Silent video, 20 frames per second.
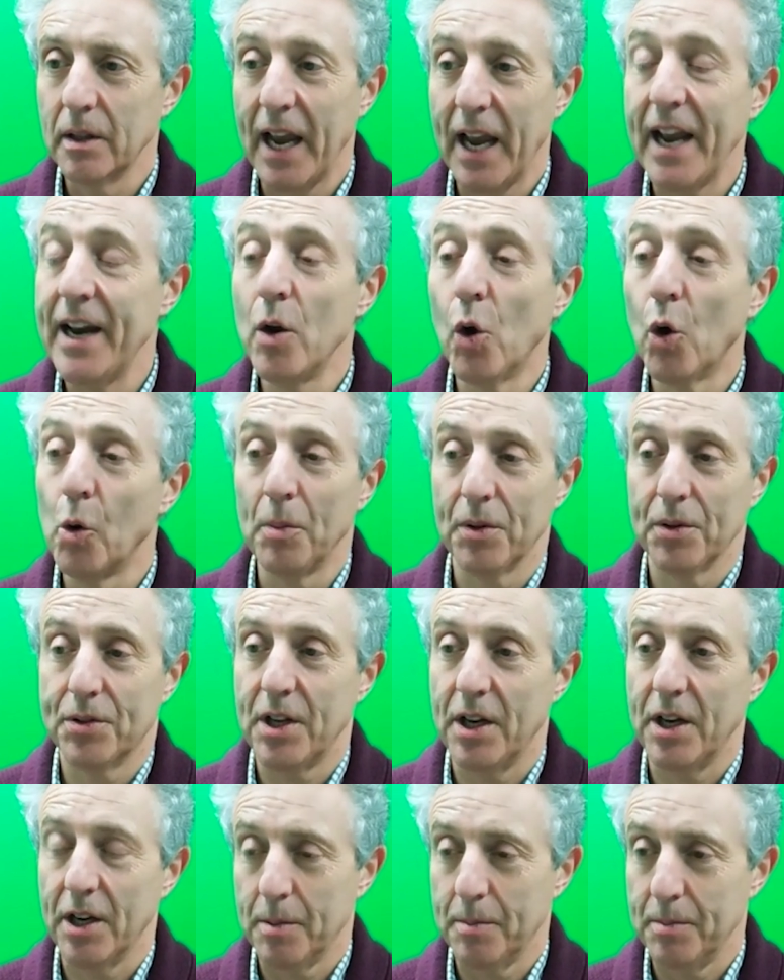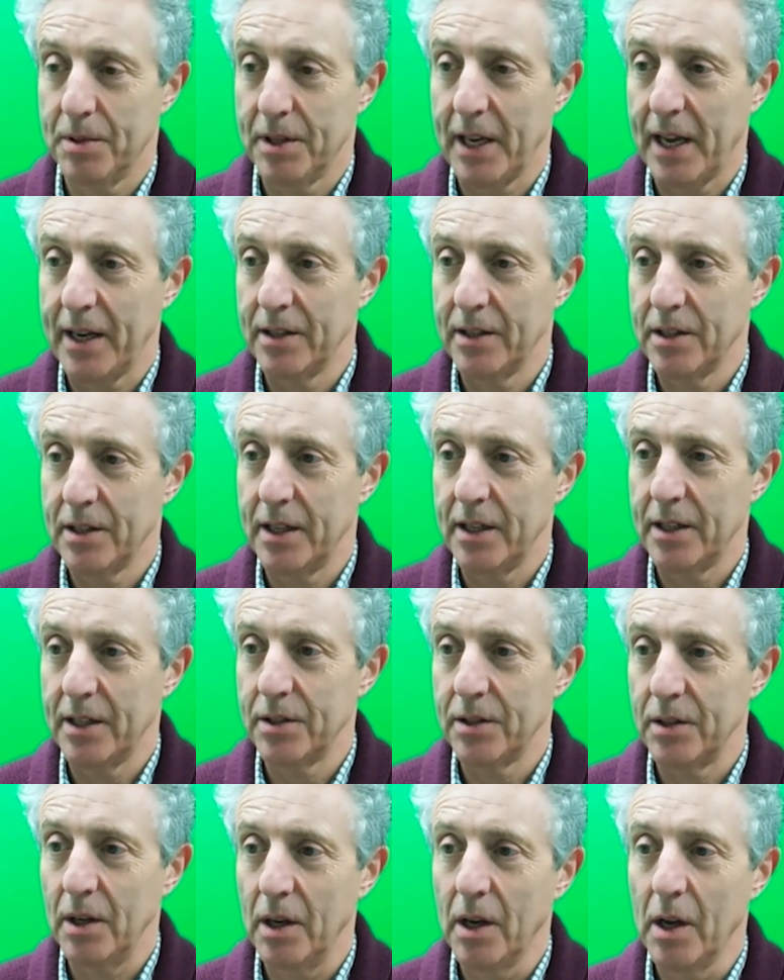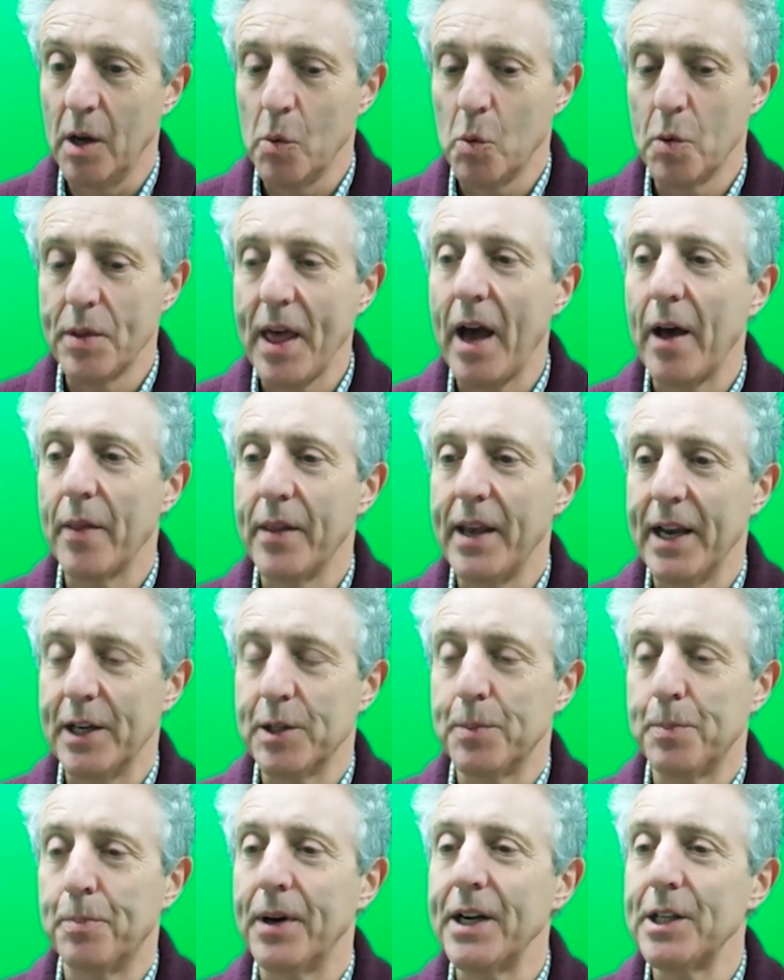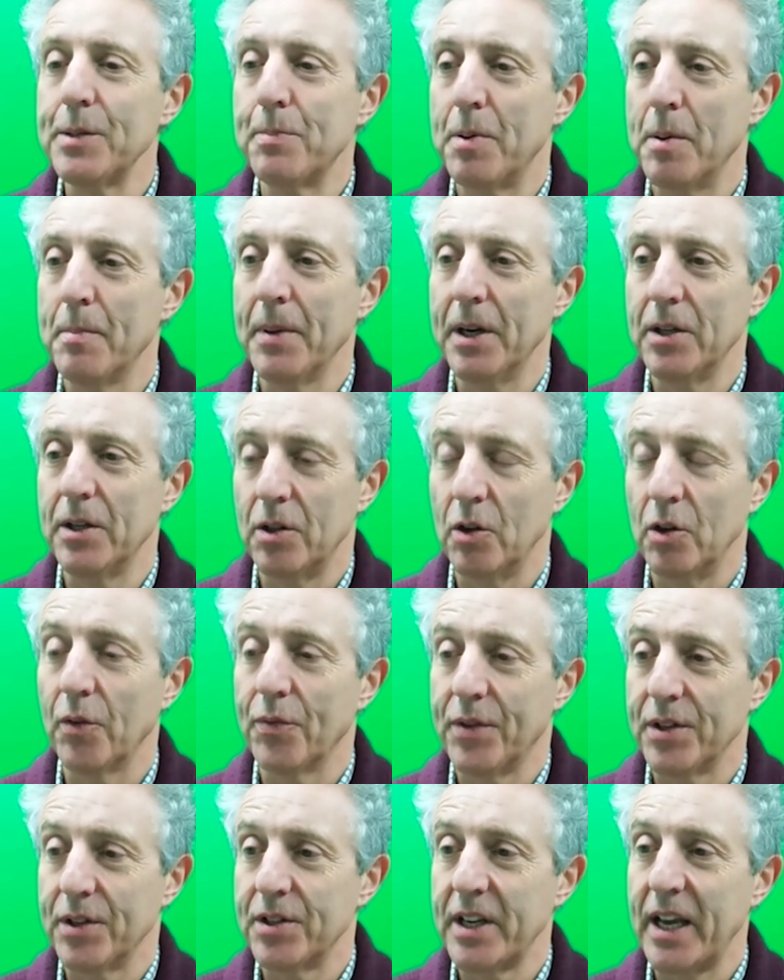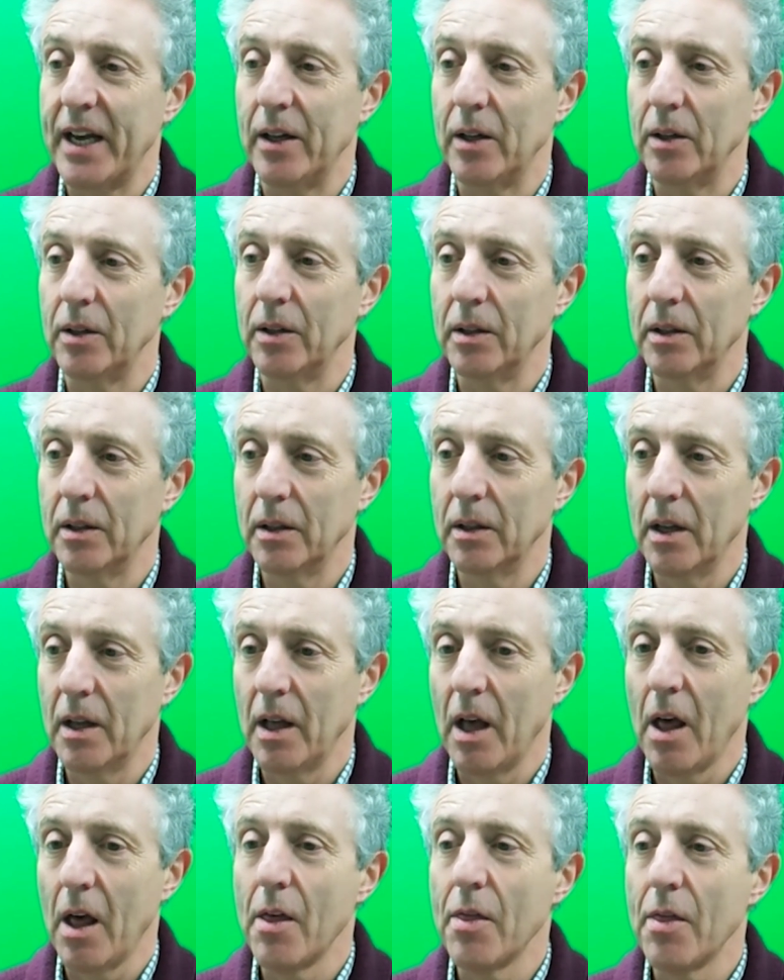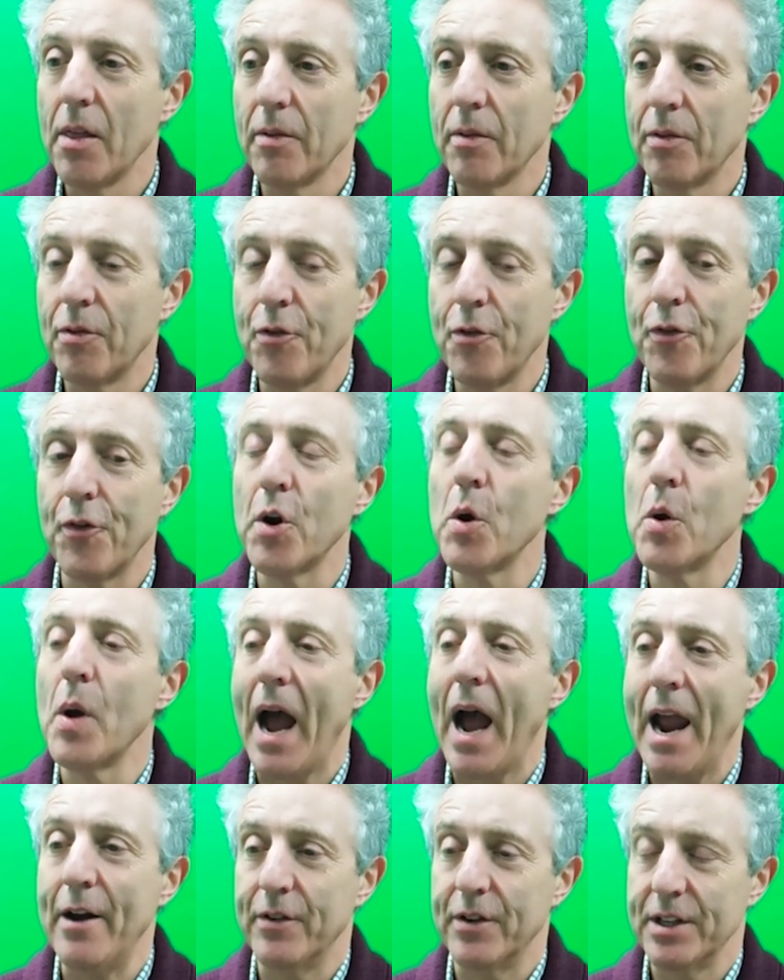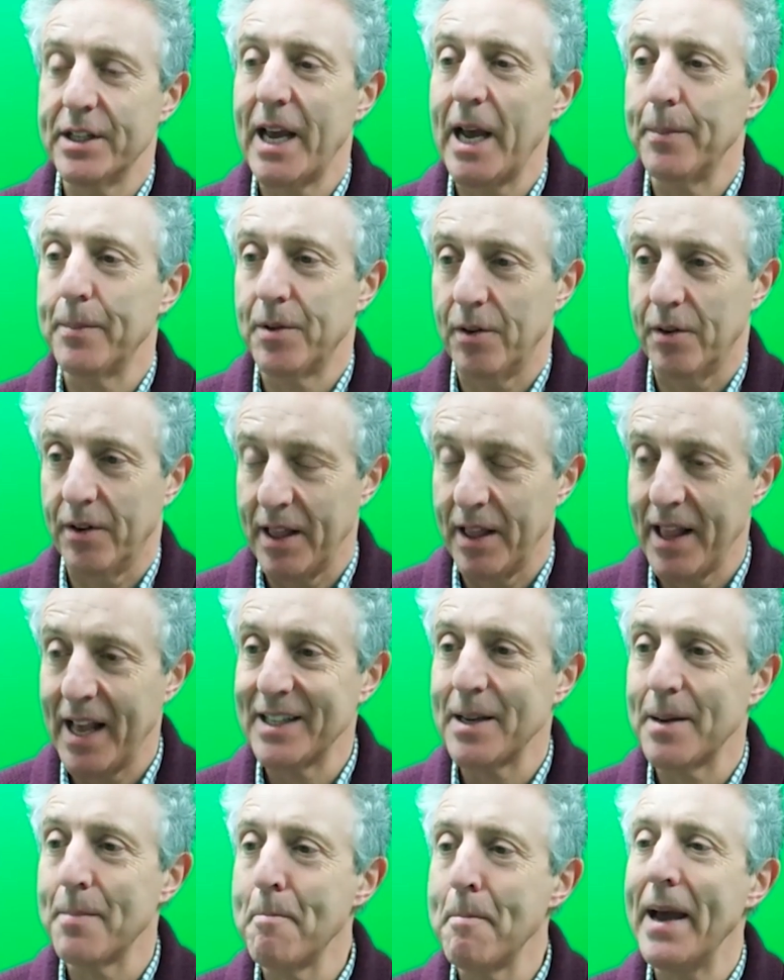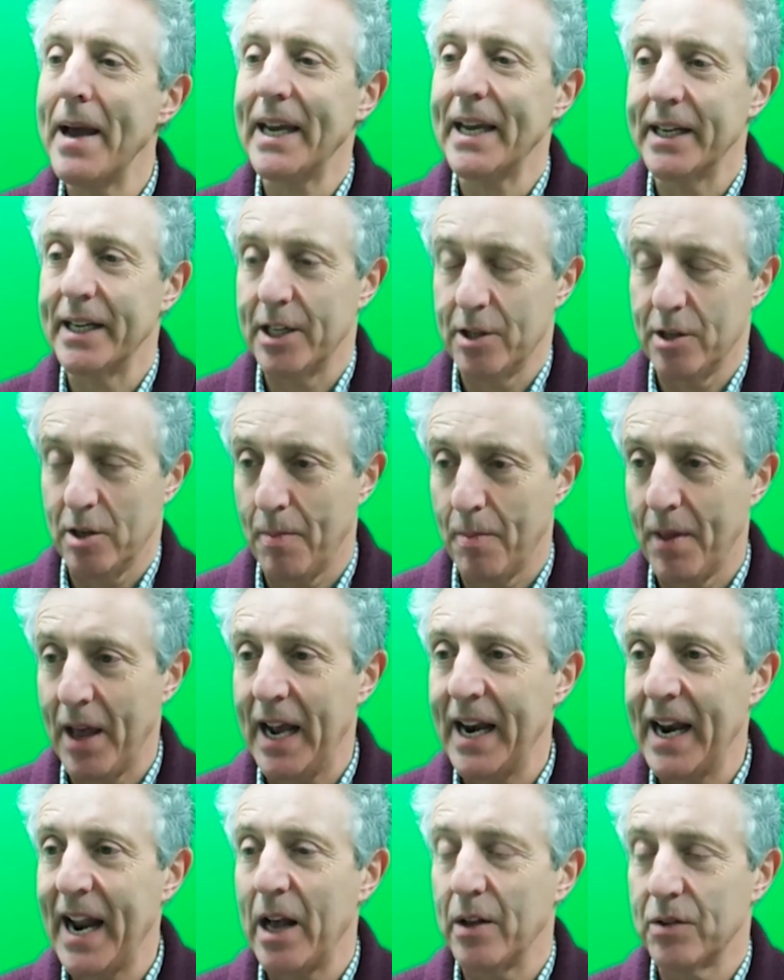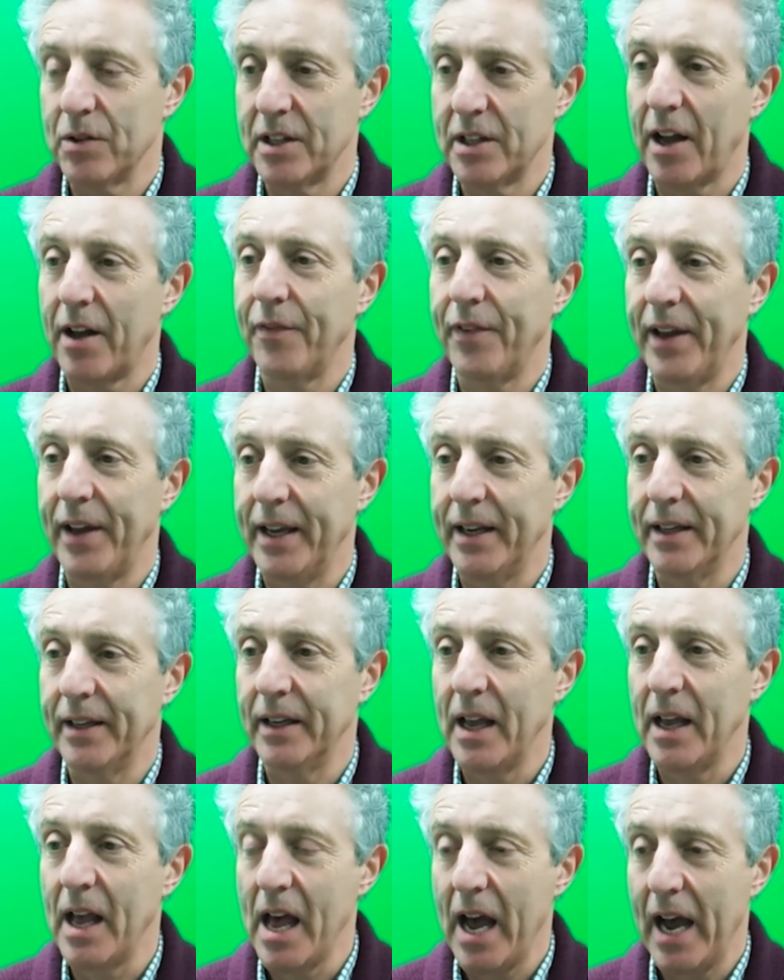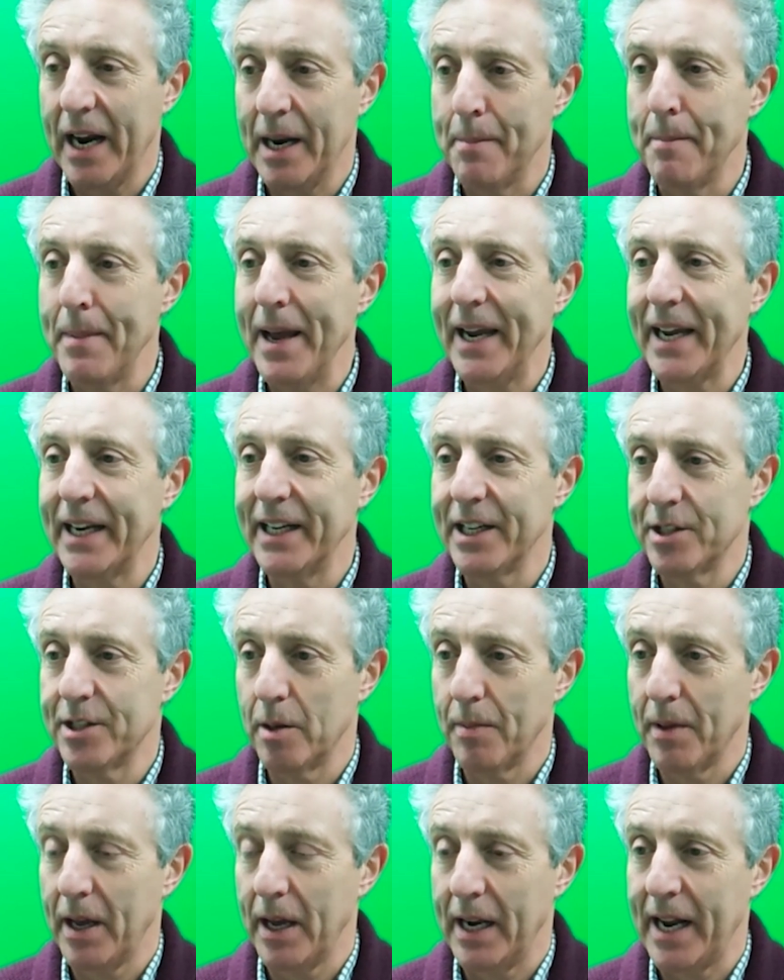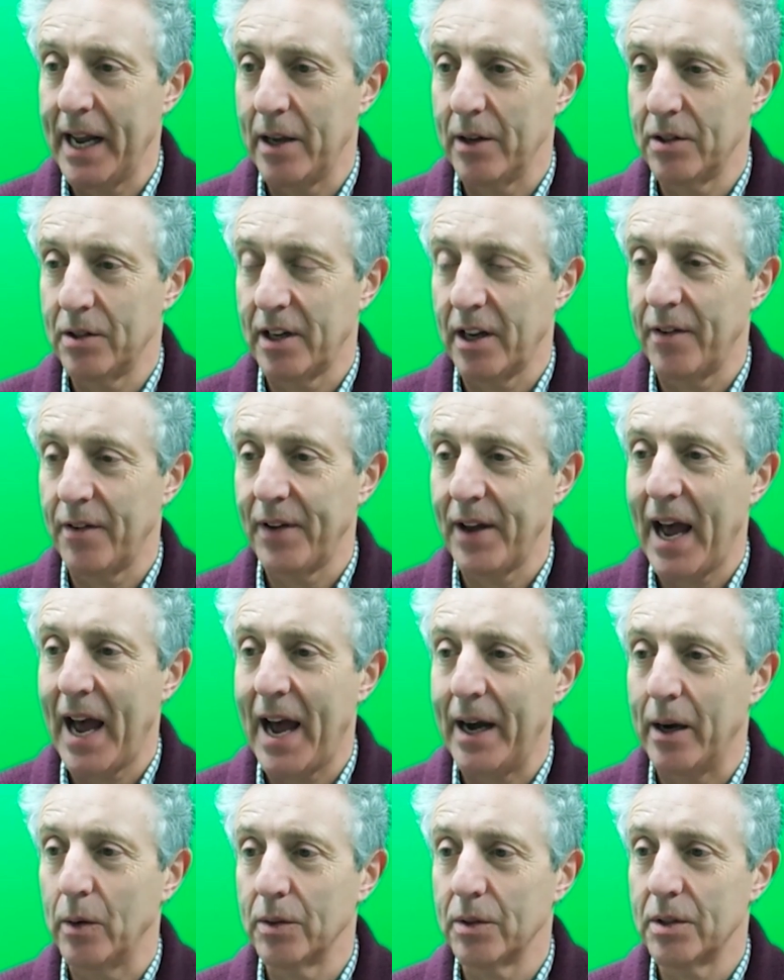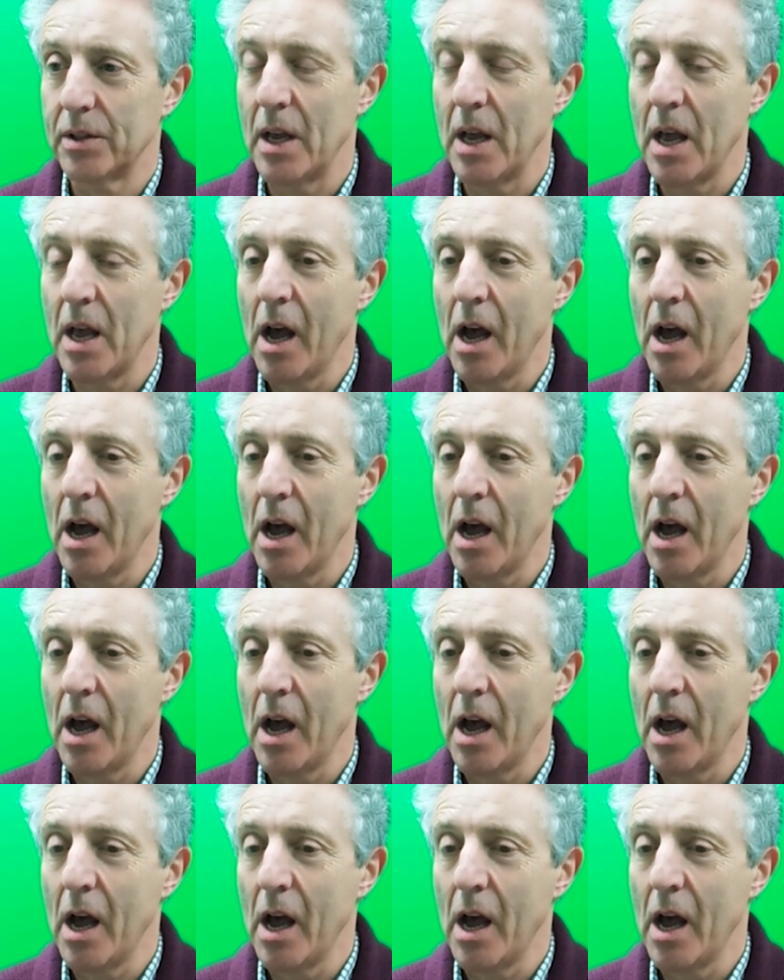normal circumstances without the express permission of the cell through a receptor. There's a mechanism that allows stuff in and a mechanism that allows stuff out.